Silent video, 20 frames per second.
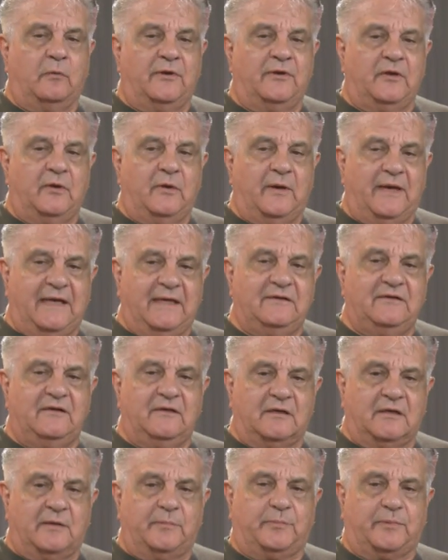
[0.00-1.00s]
When you
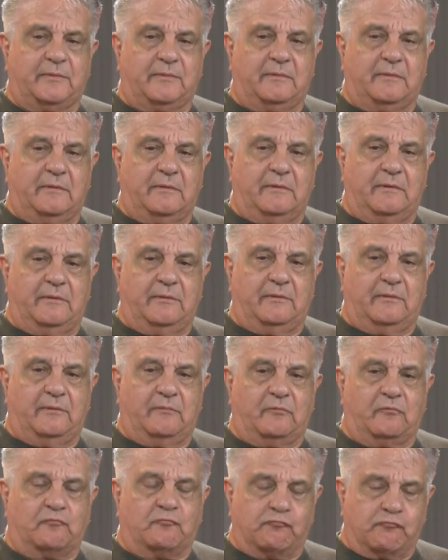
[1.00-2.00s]
ended up
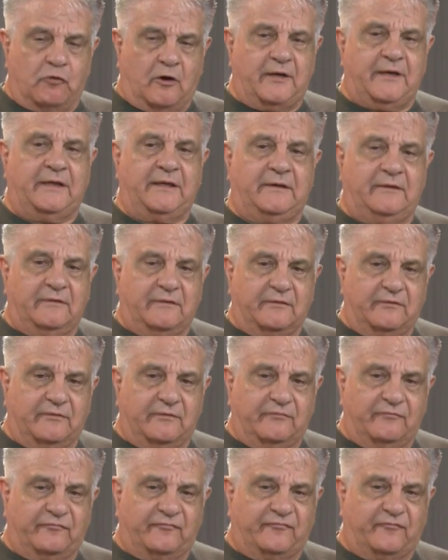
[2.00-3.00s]
running
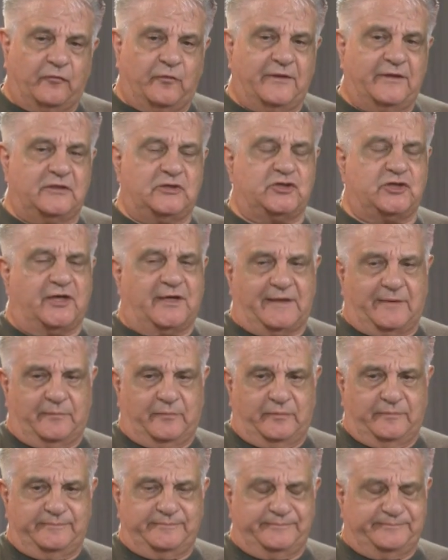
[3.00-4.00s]
for the job,
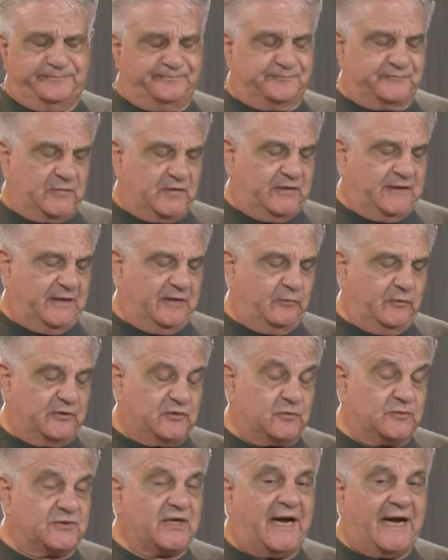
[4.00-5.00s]
mm-hmm. okay,
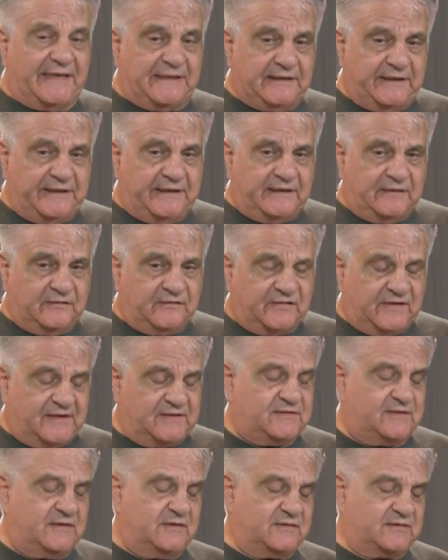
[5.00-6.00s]
which was highly
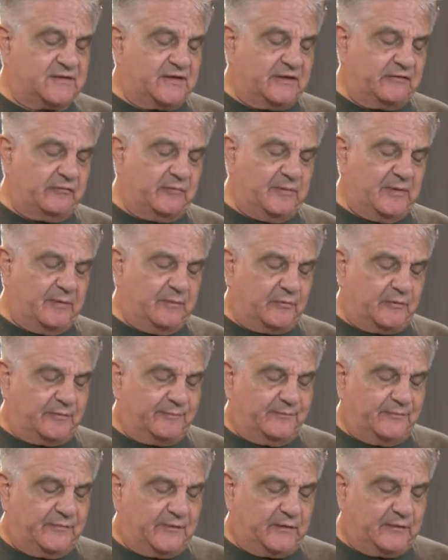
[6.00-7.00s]
contested as
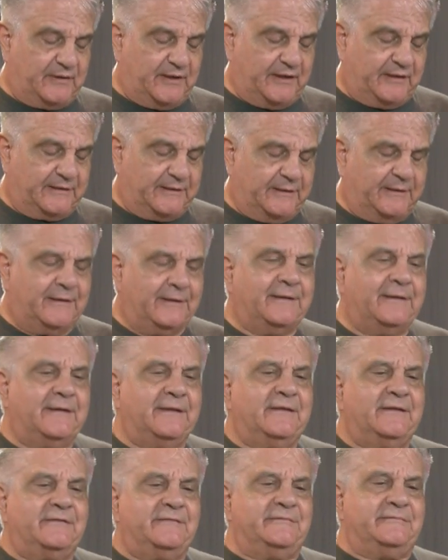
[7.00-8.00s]

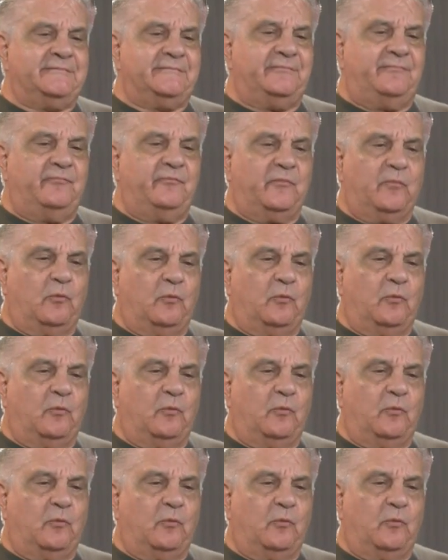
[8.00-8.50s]
I remember, okay,